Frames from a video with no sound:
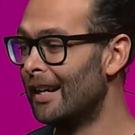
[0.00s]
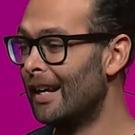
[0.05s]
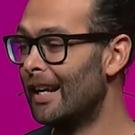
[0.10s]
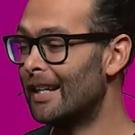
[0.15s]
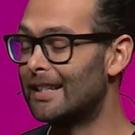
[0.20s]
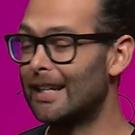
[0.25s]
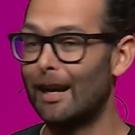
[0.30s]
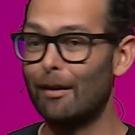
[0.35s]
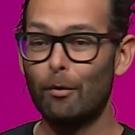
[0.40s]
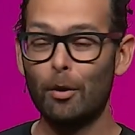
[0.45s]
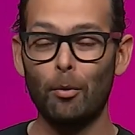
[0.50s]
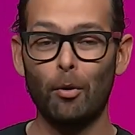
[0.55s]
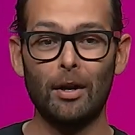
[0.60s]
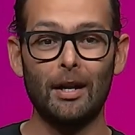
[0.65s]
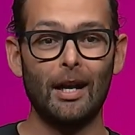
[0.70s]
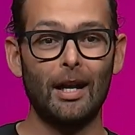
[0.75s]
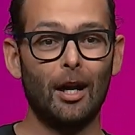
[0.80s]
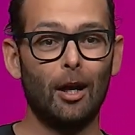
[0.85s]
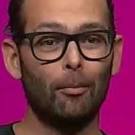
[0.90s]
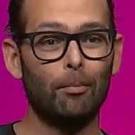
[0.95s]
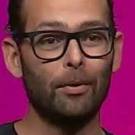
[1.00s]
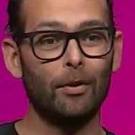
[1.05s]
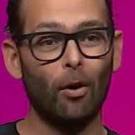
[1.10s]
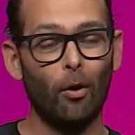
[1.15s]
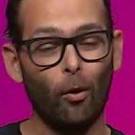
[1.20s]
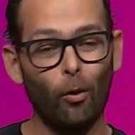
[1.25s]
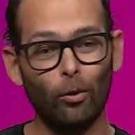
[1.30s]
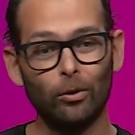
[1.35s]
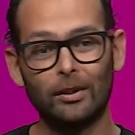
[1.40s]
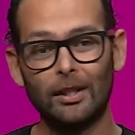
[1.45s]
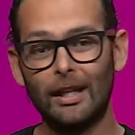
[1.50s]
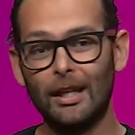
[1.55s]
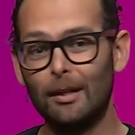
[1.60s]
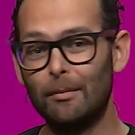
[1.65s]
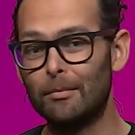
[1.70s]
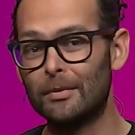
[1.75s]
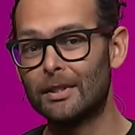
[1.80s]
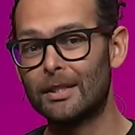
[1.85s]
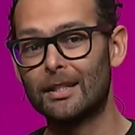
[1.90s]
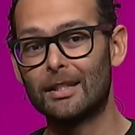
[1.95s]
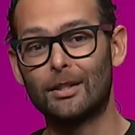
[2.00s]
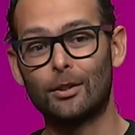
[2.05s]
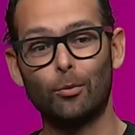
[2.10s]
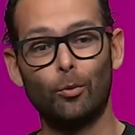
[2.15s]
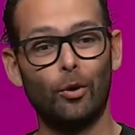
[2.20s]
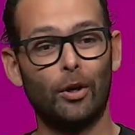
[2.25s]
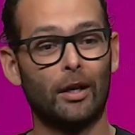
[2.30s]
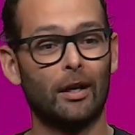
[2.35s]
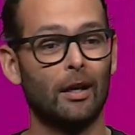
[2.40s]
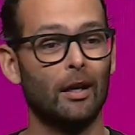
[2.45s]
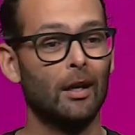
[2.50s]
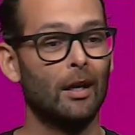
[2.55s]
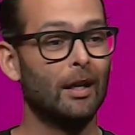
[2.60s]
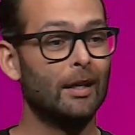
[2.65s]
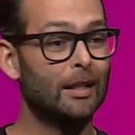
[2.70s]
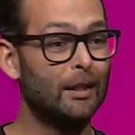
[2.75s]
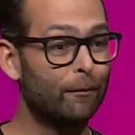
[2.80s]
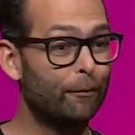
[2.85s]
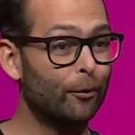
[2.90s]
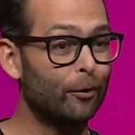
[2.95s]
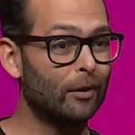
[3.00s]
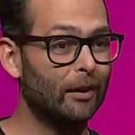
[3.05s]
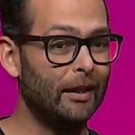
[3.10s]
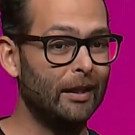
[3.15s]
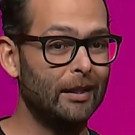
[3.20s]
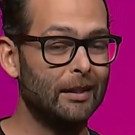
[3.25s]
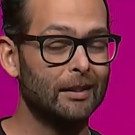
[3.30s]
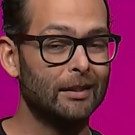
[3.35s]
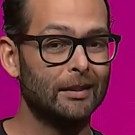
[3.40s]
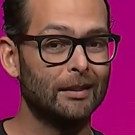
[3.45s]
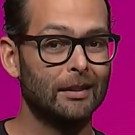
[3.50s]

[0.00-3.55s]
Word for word: is that we want to help all teams to work differently,